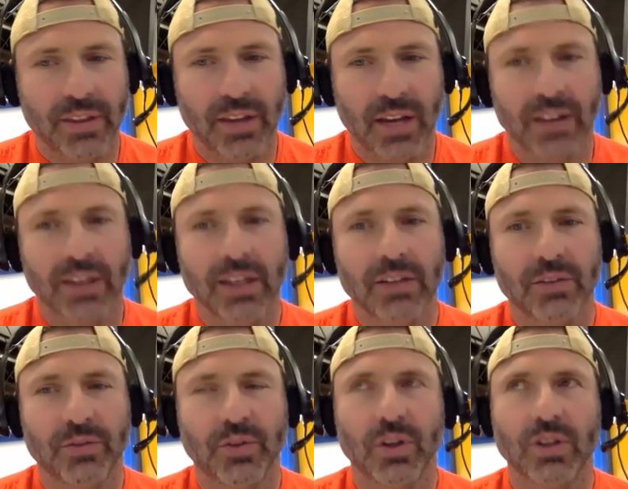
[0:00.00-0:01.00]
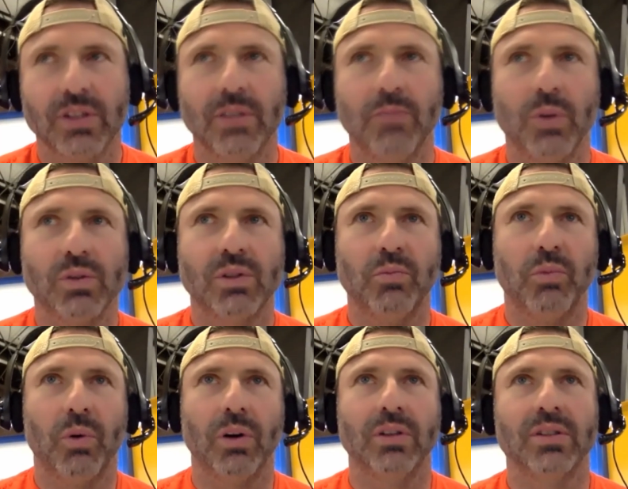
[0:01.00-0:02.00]
I think the first and most
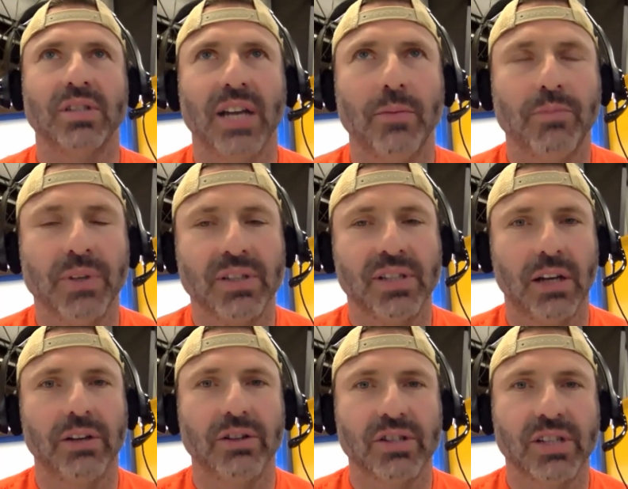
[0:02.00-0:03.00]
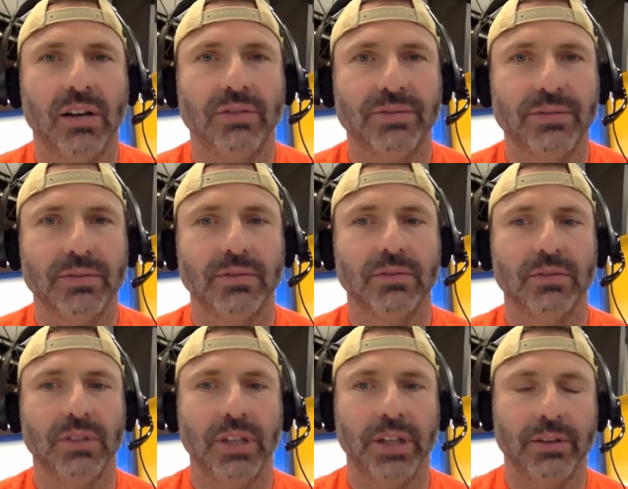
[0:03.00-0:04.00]
important step is sell yourself.
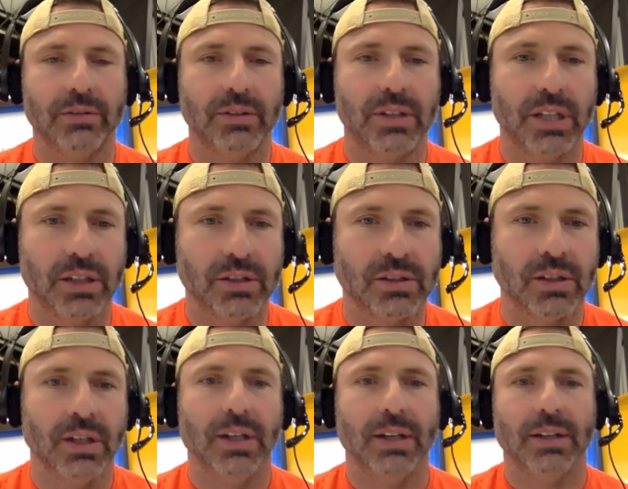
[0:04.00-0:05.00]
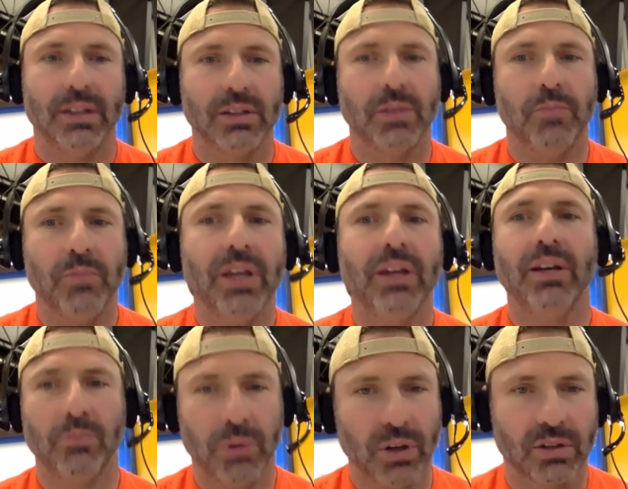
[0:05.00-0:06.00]
There's a million
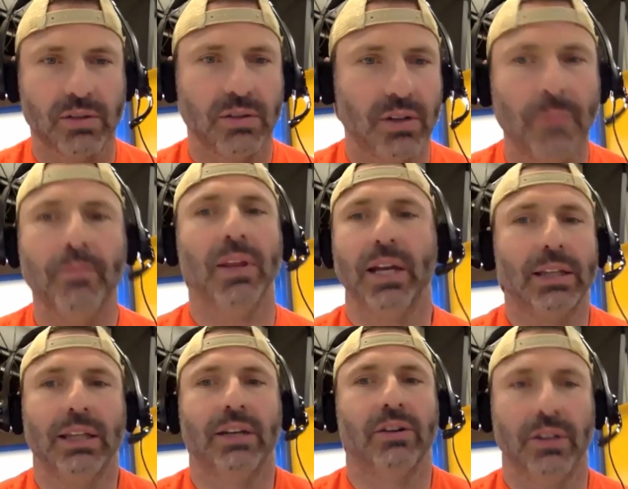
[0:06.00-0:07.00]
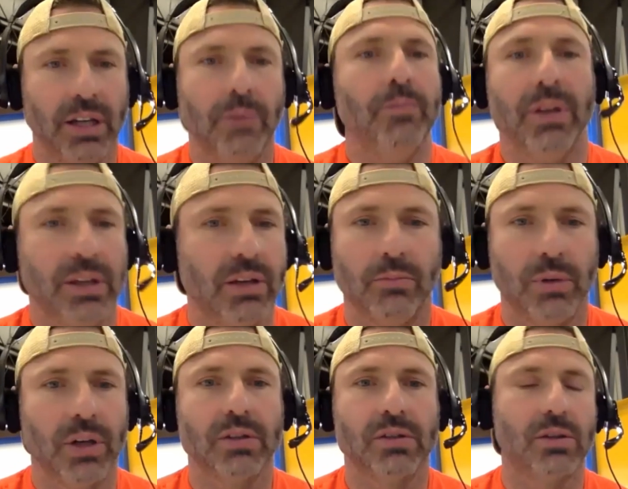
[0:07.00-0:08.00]
books, like literally a million
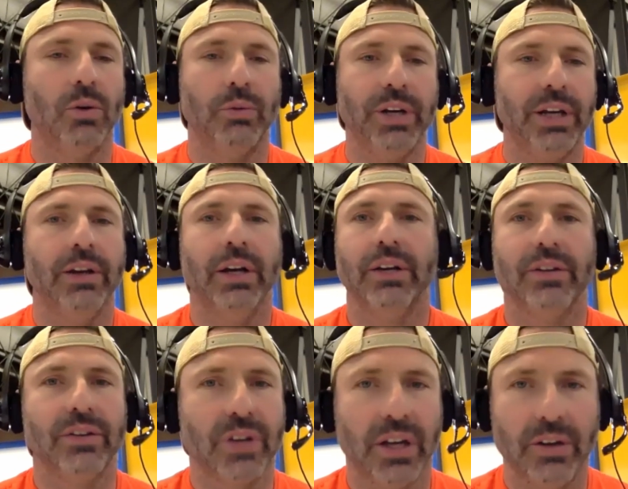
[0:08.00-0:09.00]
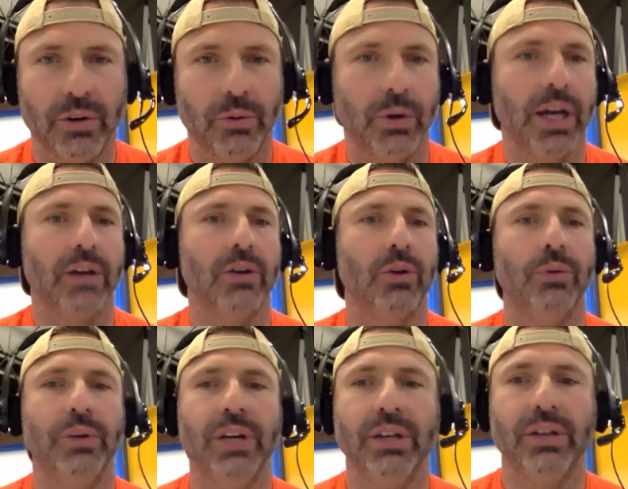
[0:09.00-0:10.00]
books. Go read The Toyota Way, go
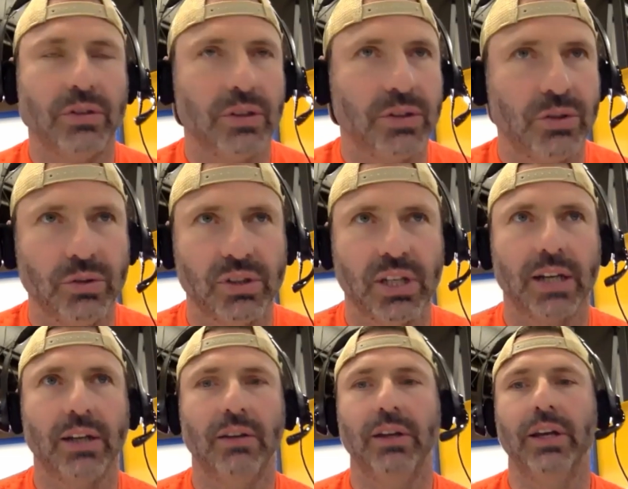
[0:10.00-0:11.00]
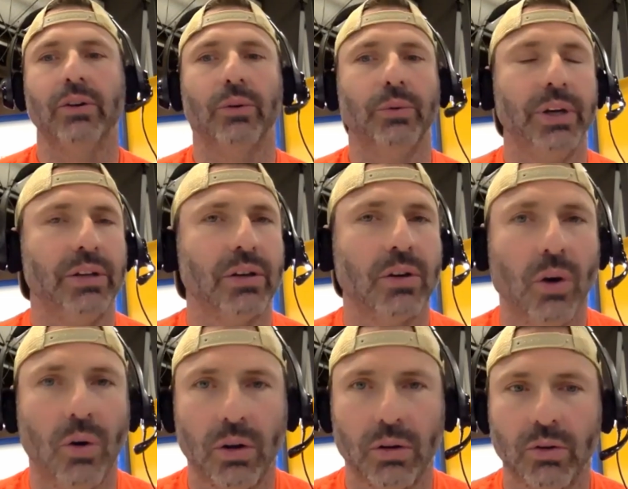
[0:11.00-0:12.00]
read 2 Second Lean, go read The
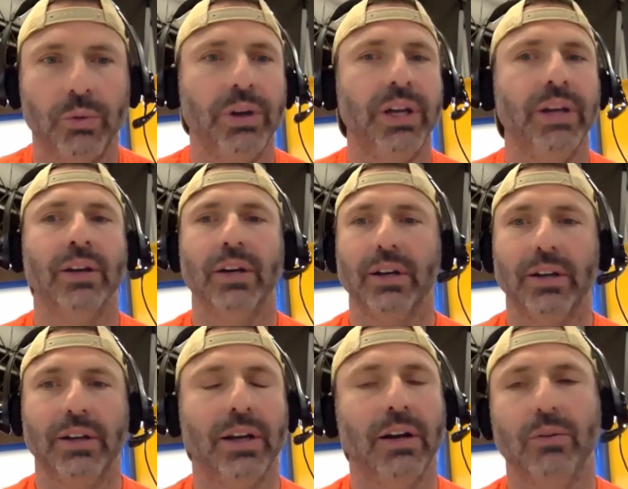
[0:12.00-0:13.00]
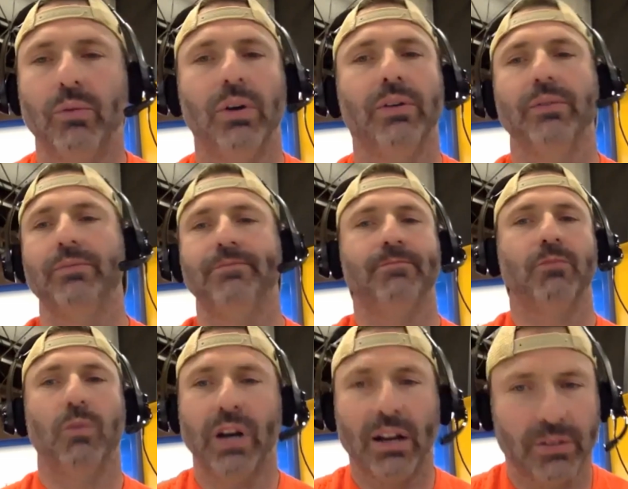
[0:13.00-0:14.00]
Goal, go read,
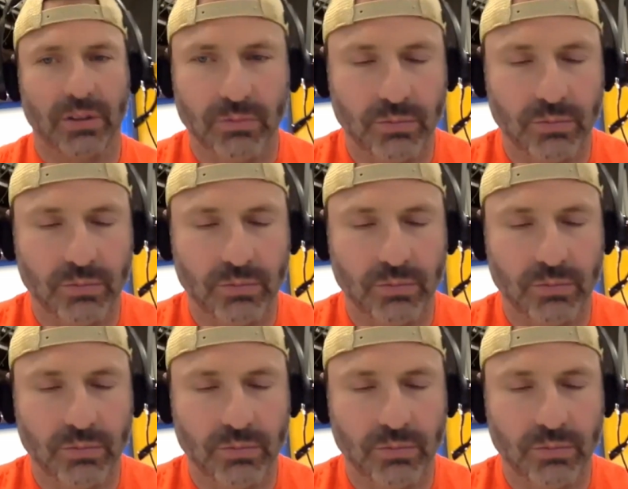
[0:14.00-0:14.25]
whatever.